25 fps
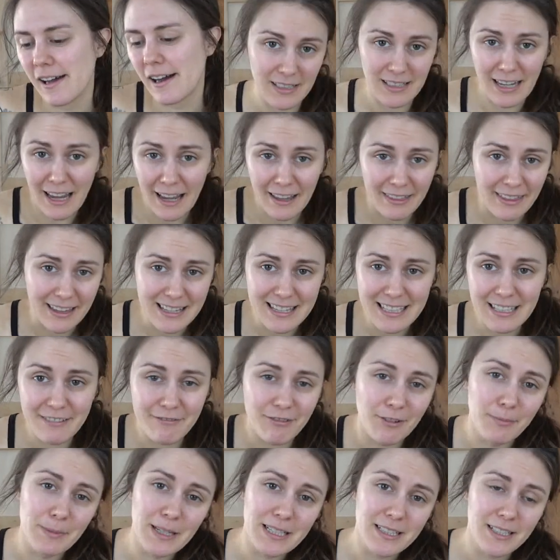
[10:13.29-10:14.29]
Yeah, that's it
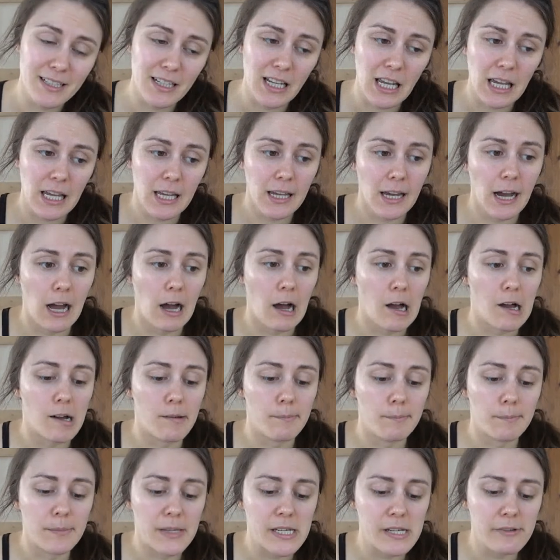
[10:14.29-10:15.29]
for me today. Um,